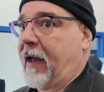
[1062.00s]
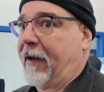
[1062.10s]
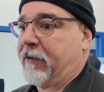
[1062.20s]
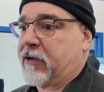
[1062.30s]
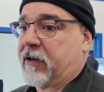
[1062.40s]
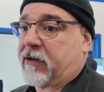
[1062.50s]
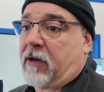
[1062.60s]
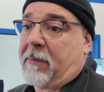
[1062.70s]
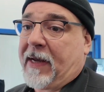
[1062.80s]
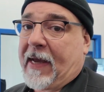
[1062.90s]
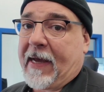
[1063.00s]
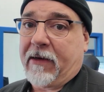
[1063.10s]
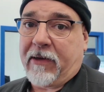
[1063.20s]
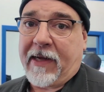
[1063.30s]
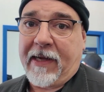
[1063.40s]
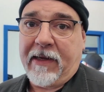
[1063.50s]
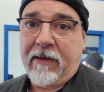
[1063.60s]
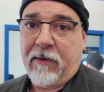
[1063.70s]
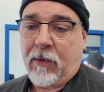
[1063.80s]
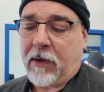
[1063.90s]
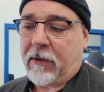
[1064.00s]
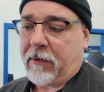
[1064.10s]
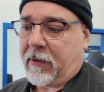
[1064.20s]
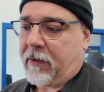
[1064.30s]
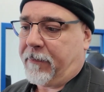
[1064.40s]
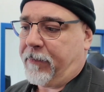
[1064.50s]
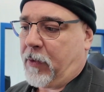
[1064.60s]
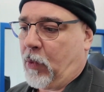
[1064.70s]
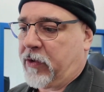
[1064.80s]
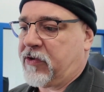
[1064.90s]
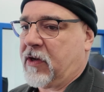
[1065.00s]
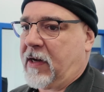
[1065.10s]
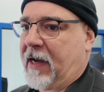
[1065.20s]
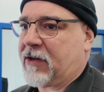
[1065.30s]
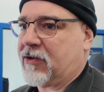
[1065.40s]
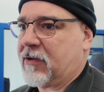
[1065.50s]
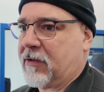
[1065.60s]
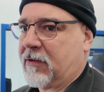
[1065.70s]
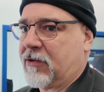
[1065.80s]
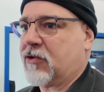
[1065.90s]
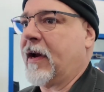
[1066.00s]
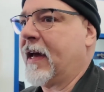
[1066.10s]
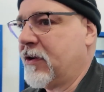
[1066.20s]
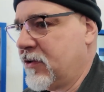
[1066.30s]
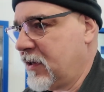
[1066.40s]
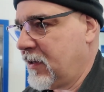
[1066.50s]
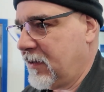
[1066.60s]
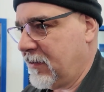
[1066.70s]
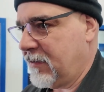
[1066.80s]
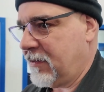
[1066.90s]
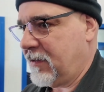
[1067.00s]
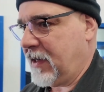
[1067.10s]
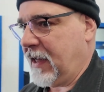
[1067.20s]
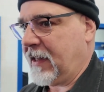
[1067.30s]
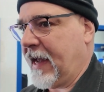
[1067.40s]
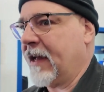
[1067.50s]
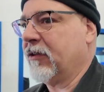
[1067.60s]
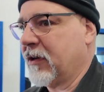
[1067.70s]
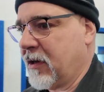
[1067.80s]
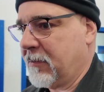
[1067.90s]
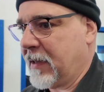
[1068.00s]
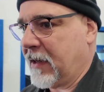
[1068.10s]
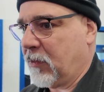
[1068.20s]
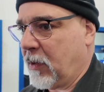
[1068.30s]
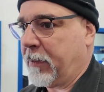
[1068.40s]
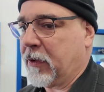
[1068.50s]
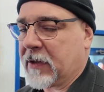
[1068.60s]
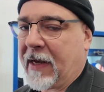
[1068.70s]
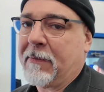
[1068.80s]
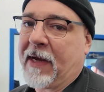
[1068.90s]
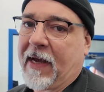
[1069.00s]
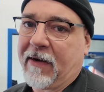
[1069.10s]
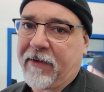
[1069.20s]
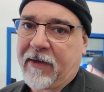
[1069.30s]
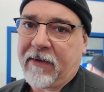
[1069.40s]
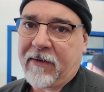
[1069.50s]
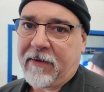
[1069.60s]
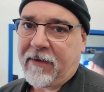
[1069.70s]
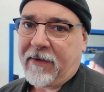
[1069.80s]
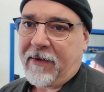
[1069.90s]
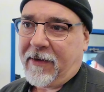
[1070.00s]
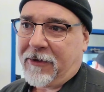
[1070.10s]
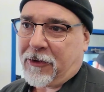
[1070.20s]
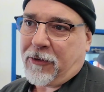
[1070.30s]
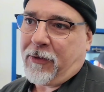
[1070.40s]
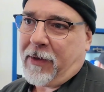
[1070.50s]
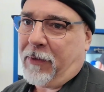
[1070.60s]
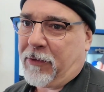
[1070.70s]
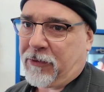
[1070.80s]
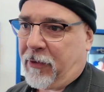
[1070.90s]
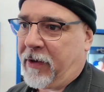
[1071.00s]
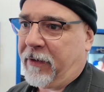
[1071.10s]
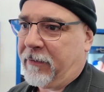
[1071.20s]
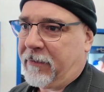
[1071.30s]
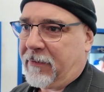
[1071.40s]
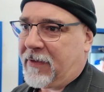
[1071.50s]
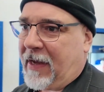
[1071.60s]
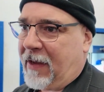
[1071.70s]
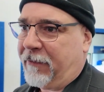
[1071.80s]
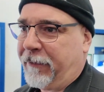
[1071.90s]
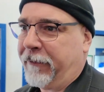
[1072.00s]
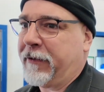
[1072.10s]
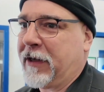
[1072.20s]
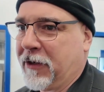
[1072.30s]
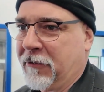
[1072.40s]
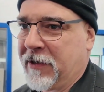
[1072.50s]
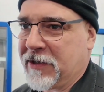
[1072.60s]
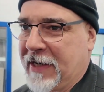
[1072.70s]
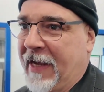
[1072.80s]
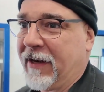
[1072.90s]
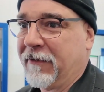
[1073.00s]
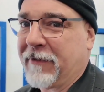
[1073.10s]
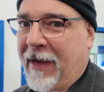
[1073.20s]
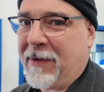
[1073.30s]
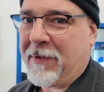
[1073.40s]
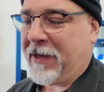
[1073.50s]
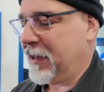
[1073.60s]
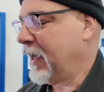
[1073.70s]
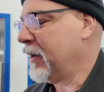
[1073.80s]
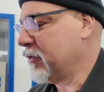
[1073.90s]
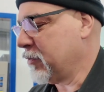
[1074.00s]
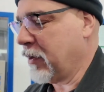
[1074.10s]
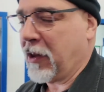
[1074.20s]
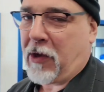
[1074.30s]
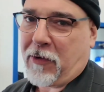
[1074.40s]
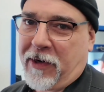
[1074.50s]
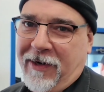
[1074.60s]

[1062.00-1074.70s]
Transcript: obviously it's going to make it idle high. Well, what's the next strategy to get the idle to come down? Well, pull timing out of it. So it was running 10, 15 degrees negative timing, and the headers were glowing.